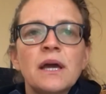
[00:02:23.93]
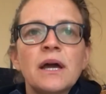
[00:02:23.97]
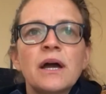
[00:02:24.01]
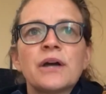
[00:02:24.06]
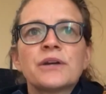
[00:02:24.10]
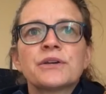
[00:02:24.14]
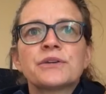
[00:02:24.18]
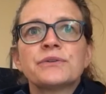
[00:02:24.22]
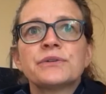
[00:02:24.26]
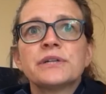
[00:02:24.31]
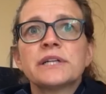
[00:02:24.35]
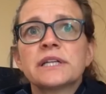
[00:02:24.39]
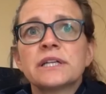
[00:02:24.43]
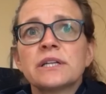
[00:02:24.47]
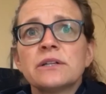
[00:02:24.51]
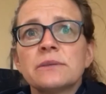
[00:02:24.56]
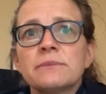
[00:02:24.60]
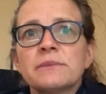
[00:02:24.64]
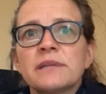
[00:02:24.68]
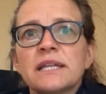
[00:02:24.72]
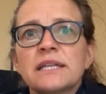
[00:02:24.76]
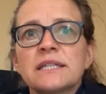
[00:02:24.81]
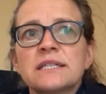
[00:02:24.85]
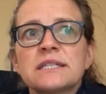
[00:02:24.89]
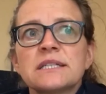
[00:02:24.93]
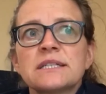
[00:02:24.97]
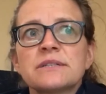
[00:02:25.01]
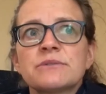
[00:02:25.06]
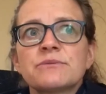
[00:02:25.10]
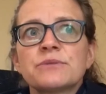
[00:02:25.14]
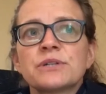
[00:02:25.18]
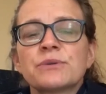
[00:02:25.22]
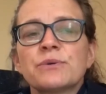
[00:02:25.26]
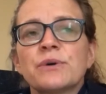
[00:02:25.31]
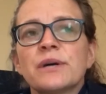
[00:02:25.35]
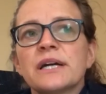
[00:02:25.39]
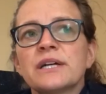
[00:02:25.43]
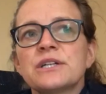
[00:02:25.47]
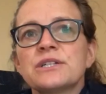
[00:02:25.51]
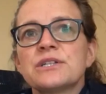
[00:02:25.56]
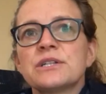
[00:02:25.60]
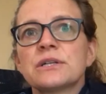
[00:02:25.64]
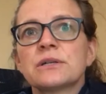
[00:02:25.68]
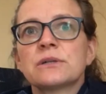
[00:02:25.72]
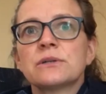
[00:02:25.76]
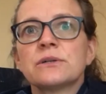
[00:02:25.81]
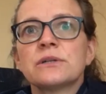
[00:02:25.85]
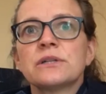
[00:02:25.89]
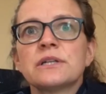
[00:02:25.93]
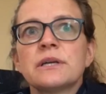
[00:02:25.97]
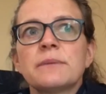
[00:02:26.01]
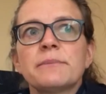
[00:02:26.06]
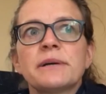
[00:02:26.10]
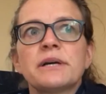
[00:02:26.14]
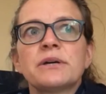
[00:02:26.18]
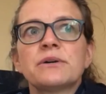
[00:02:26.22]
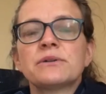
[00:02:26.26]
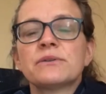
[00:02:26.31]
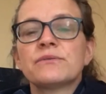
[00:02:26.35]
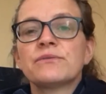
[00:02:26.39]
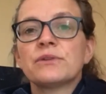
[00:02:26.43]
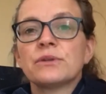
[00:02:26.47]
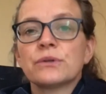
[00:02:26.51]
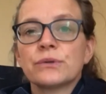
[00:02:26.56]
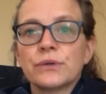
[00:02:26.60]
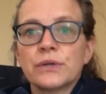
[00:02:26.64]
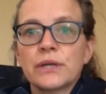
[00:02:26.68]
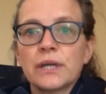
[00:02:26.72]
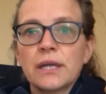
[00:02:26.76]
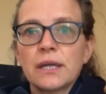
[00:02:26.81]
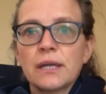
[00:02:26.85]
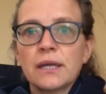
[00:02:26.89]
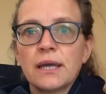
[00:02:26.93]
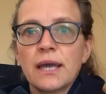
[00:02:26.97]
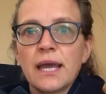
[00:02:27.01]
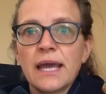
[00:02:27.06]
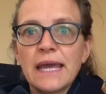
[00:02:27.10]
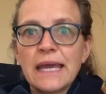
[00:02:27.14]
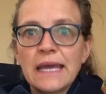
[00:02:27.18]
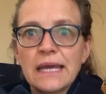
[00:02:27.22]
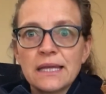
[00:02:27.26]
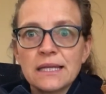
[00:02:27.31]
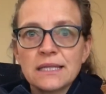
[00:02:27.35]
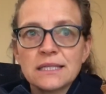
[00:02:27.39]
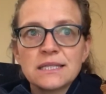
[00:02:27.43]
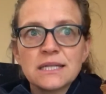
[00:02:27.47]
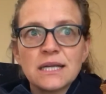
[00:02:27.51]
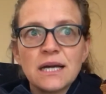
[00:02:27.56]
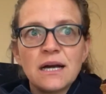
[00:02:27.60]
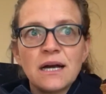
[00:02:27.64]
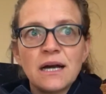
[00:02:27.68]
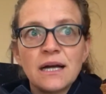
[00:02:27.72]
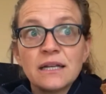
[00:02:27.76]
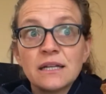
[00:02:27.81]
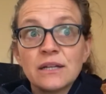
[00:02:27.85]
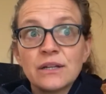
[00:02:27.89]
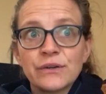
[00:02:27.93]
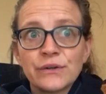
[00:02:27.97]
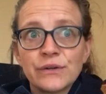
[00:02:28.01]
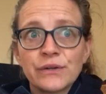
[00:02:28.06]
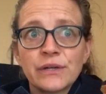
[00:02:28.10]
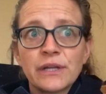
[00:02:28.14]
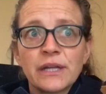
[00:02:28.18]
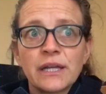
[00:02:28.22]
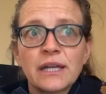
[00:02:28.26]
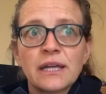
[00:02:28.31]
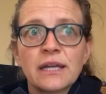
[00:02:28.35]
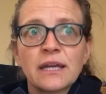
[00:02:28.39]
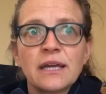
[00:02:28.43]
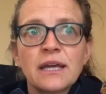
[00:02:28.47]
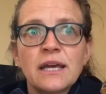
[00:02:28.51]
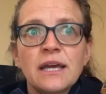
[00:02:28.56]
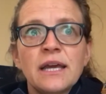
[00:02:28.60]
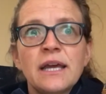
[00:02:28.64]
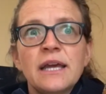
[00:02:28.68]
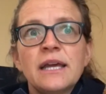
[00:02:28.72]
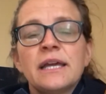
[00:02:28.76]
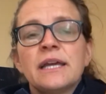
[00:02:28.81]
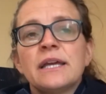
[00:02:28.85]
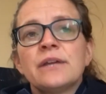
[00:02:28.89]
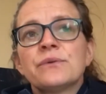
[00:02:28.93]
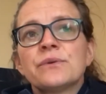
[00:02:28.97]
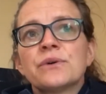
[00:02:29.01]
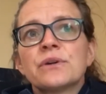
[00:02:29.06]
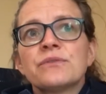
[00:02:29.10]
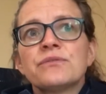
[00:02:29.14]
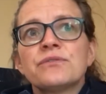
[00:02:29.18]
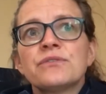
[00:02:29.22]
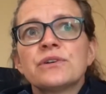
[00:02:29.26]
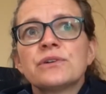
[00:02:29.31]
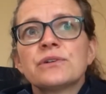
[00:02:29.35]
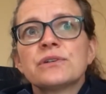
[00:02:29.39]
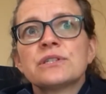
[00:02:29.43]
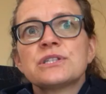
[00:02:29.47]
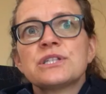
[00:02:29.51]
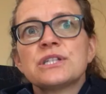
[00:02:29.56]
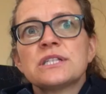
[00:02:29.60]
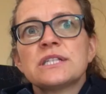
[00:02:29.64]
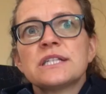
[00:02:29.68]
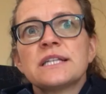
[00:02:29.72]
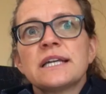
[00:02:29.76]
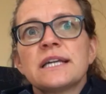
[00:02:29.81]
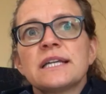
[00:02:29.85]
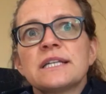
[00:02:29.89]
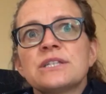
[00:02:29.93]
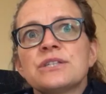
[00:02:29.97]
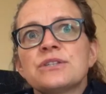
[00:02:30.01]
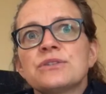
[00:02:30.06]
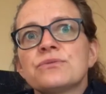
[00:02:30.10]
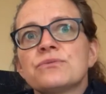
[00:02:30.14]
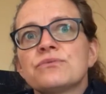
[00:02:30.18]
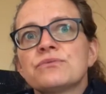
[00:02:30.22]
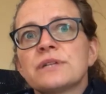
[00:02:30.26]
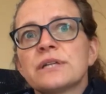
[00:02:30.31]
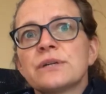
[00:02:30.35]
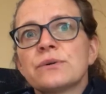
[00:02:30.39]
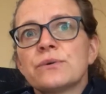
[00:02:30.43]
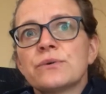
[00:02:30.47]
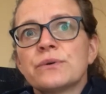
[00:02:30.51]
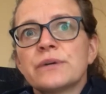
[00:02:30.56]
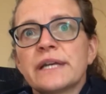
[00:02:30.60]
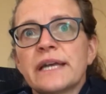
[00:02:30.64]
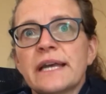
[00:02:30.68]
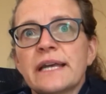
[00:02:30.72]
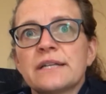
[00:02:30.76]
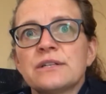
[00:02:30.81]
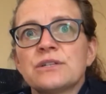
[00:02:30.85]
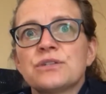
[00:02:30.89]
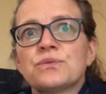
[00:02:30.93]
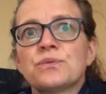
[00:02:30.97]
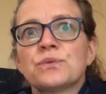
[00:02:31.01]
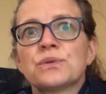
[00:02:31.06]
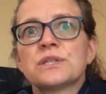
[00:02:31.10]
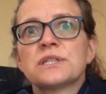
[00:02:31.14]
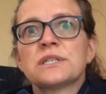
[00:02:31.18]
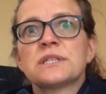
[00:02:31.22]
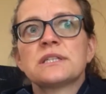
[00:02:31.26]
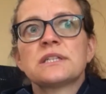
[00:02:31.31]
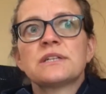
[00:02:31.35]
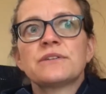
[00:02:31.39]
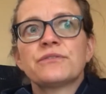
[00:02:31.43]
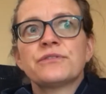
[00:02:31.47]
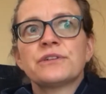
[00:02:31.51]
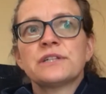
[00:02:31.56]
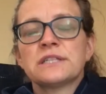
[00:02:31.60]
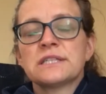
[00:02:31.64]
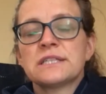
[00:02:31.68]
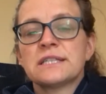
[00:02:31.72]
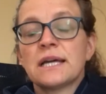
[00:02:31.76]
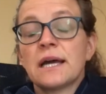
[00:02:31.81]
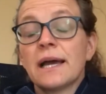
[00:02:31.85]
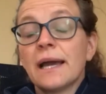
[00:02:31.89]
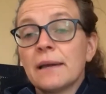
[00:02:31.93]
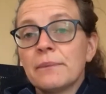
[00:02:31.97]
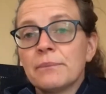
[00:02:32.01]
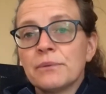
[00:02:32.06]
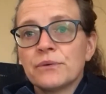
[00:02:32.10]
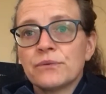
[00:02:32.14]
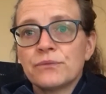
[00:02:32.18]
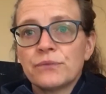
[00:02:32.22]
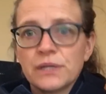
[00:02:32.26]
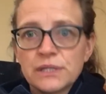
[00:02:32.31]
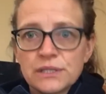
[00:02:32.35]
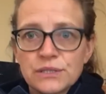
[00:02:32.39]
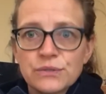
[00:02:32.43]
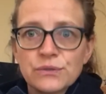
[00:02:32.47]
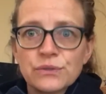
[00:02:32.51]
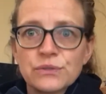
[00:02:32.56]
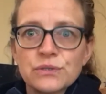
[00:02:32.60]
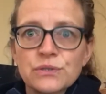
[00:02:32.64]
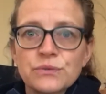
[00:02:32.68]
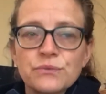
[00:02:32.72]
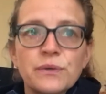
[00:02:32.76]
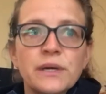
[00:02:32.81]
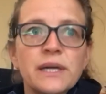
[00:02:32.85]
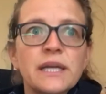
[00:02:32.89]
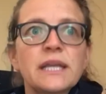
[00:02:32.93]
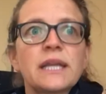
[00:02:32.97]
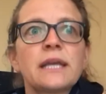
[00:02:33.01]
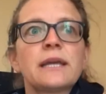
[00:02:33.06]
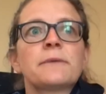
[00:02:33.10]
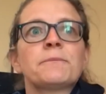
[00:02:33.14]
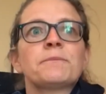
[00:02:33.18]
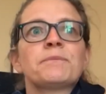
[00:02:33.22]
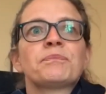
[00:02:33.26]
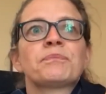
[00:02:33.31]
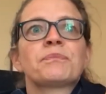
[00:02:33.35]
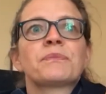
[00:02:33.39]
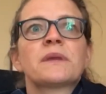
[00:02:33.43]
A curriculum that requires a good amount of learning and unlearning in order for GTAs to reorient towards a different type of research writing.